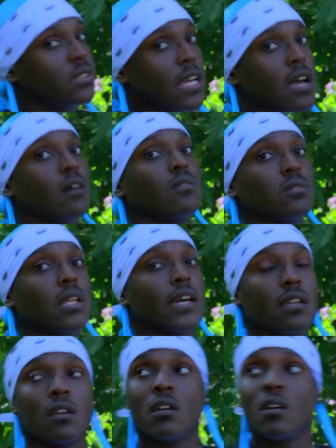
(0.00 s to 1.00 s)
down. Like,
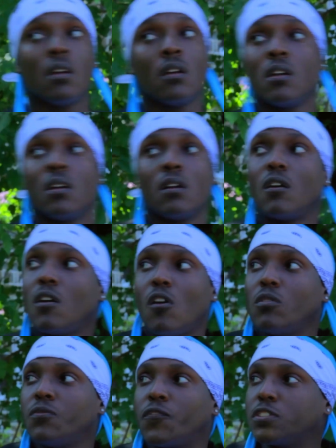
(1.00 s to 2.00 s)

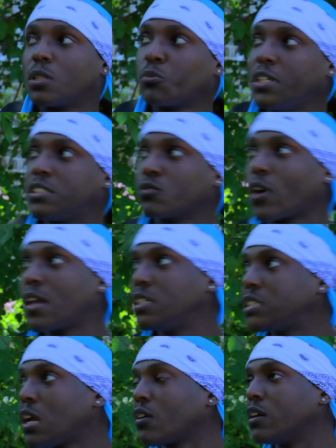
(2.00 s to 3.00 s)
for some reason around
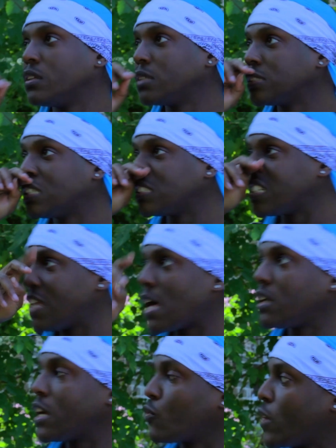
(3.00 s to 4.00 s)
this area, there's, there's a lot of like